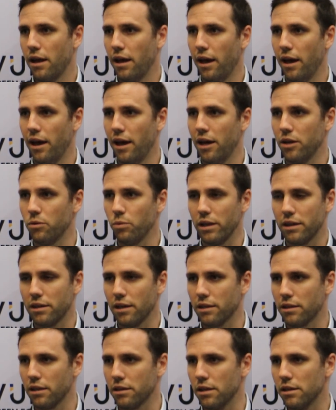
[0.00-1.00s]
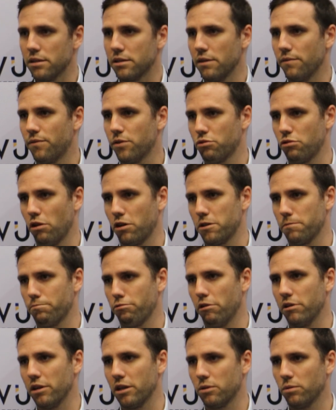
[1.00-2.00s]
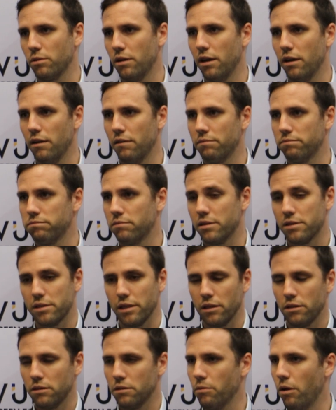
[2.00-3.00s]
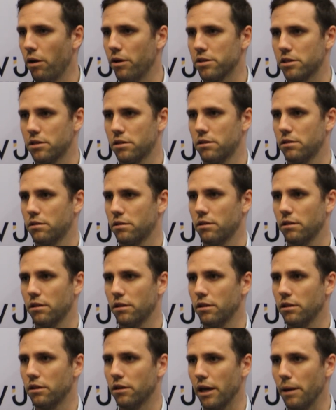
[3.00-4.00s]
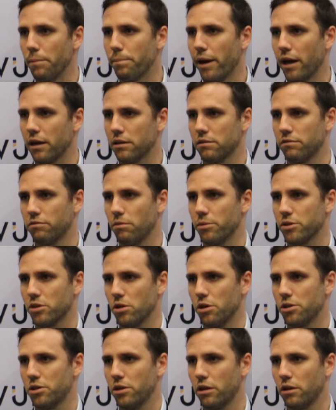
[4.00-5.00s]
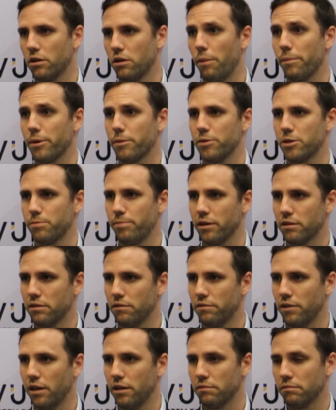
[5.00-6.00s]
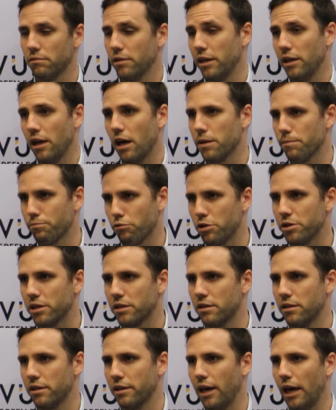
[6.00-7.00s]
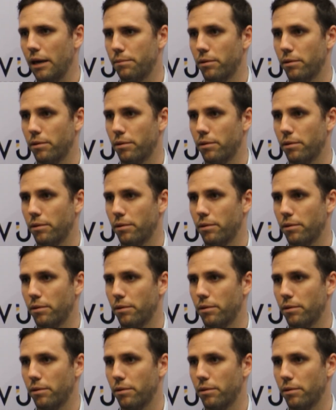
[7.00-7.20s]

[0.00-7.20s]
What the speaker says: And we think that this infrastructure project will have the single most impact from a socio-economic perspective than any other project in the Cape